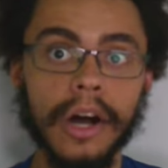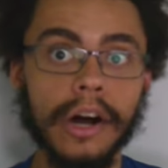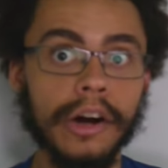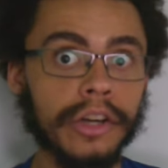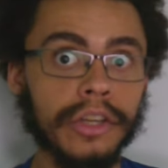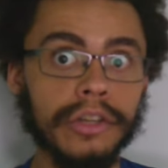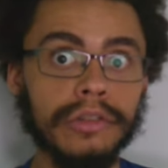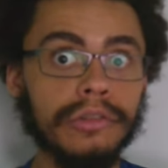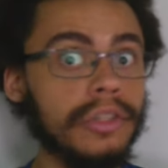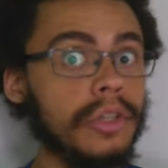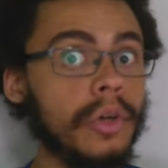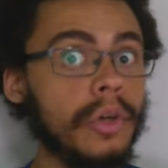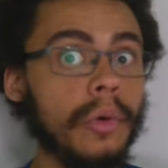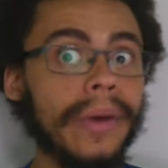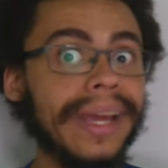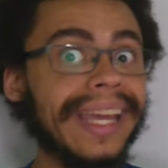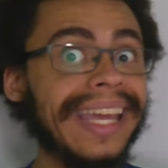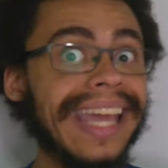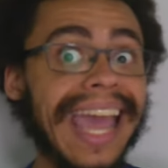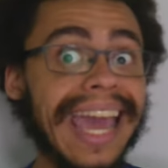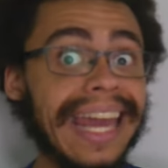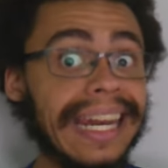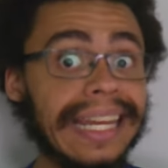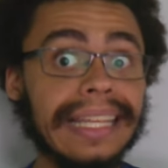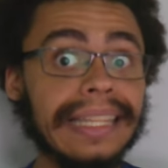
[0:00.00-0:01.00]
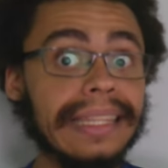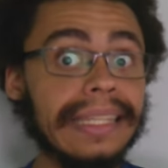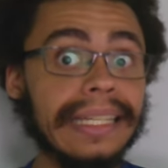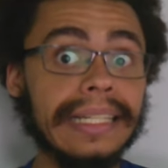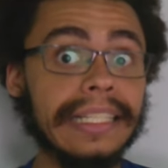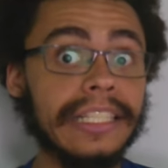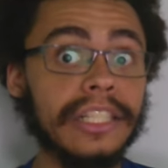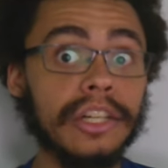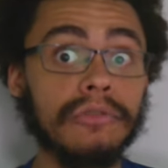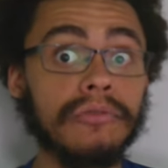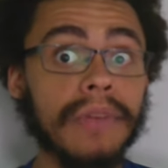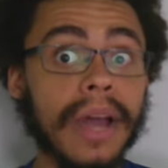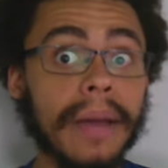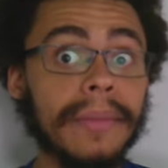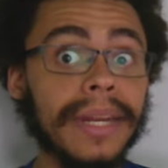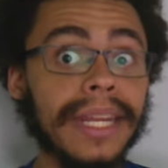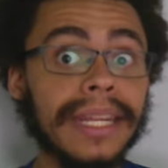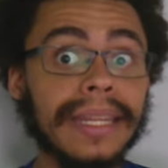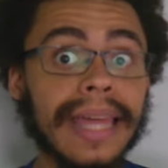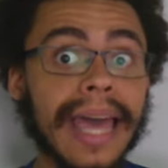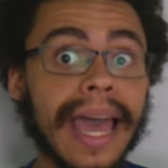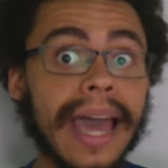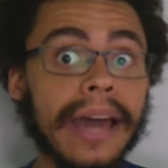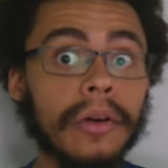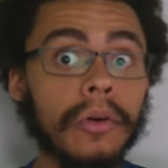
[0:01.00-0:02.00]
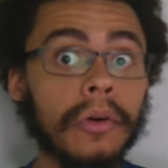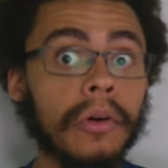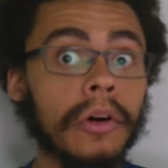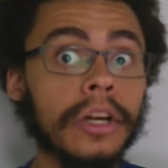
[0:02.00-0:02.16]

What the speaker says: Are you doing anything to remedy that?